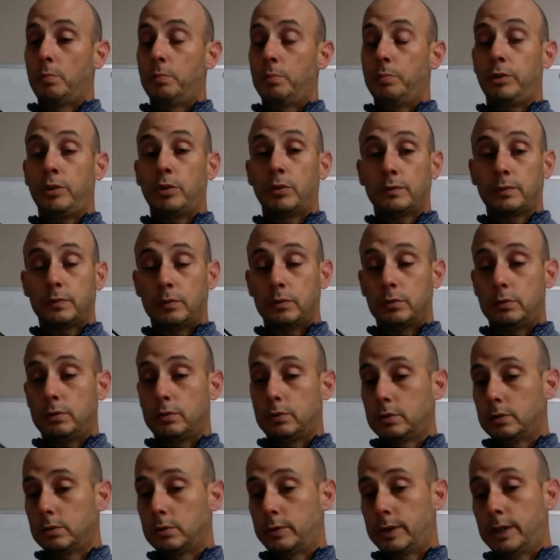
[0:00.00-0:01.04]

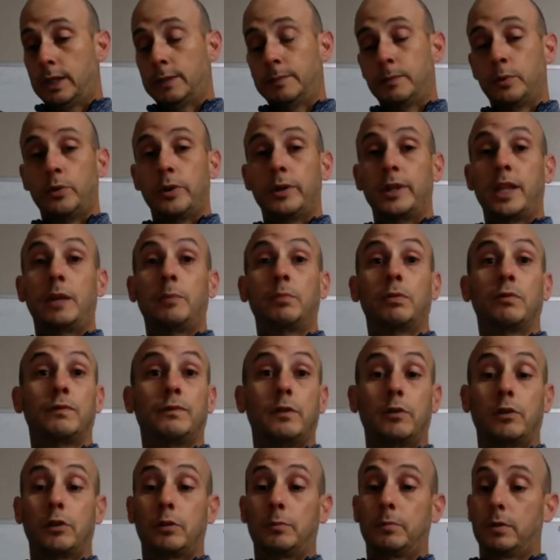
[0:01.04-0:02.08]
beautiful. Well, number one, they
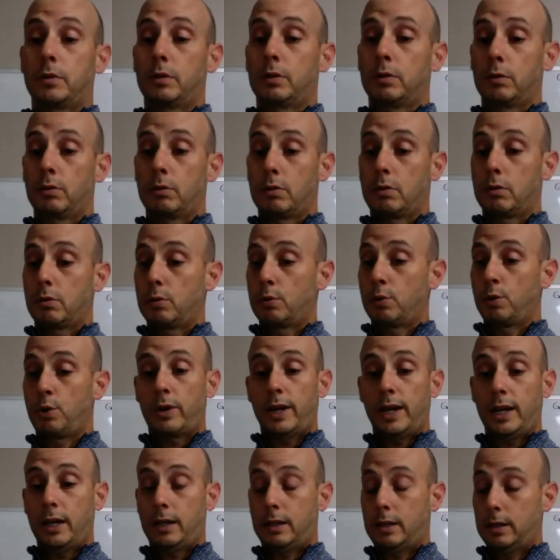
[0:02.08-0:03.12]
perform
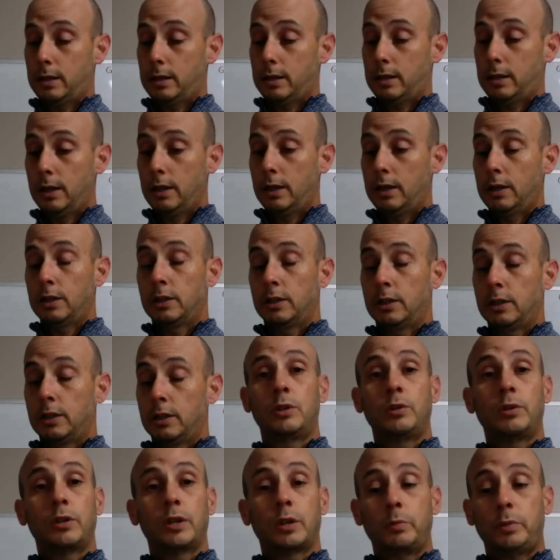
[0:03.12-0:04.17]
great. Number
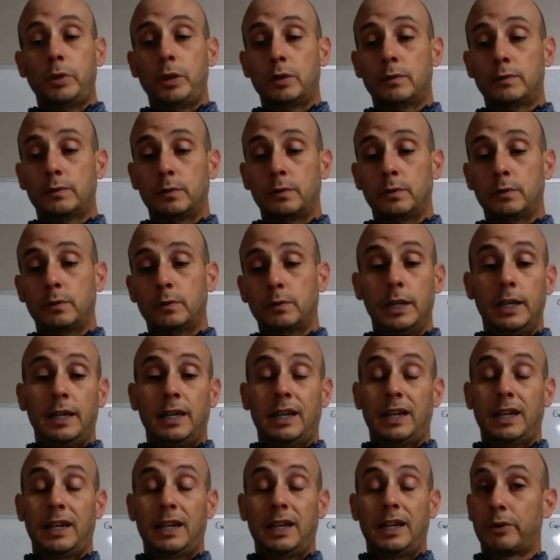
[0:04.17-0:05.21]
two, they're beautiful,
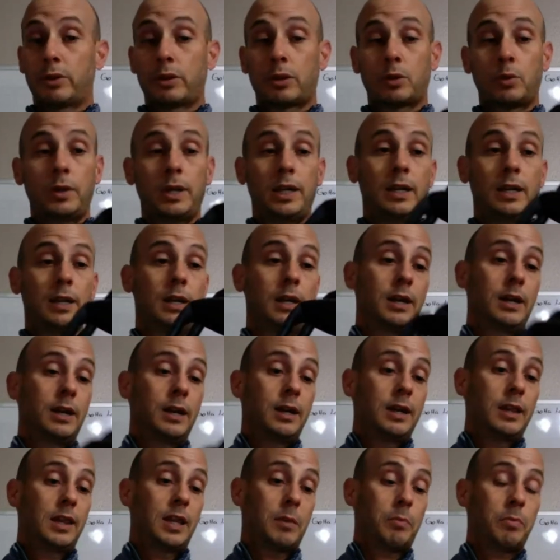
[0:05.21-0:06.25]
and number three,
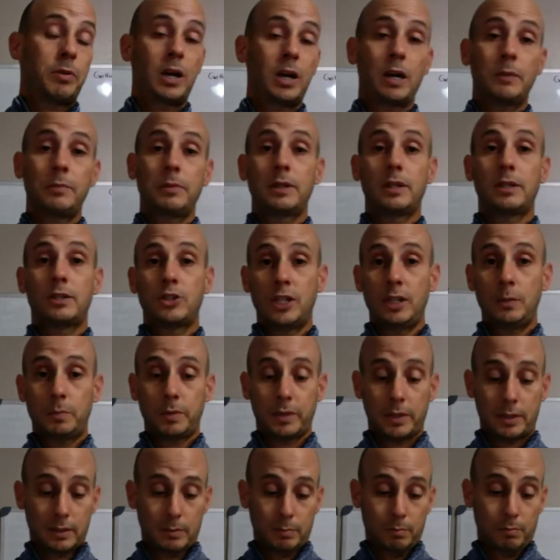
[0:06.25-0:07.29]
they're probably the
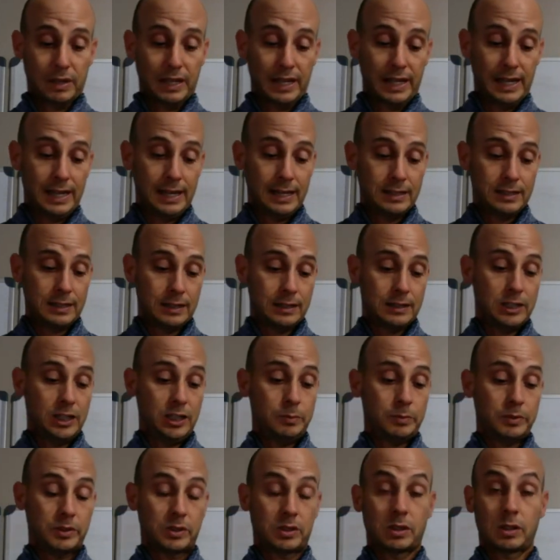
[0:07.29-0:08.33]
cheapest blades and
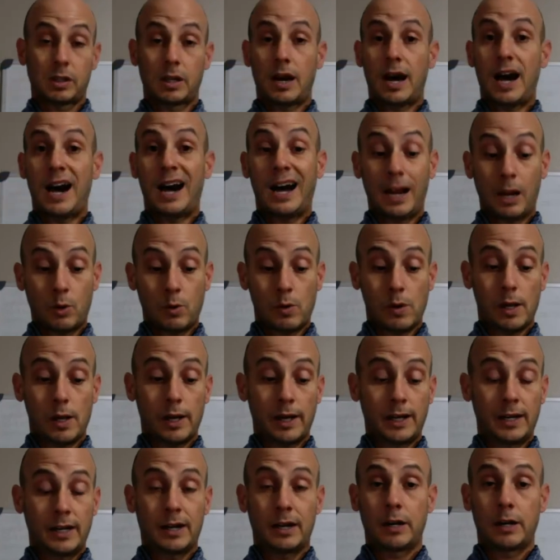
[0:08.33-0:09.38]
cheapest high
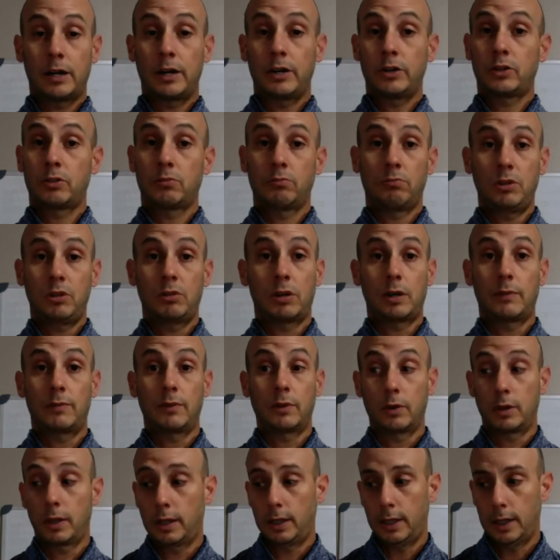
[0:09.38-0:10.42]
quality irons you're ever
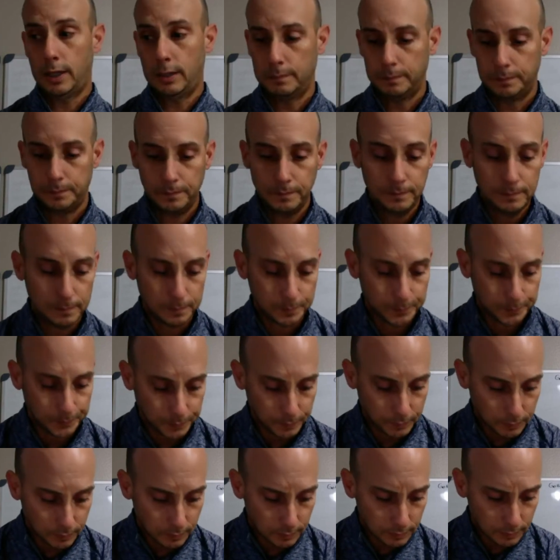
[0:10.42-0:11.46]
going to
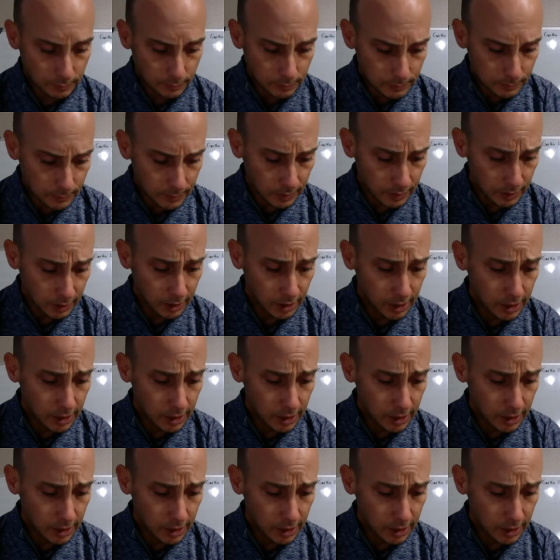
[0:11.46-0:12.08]
get.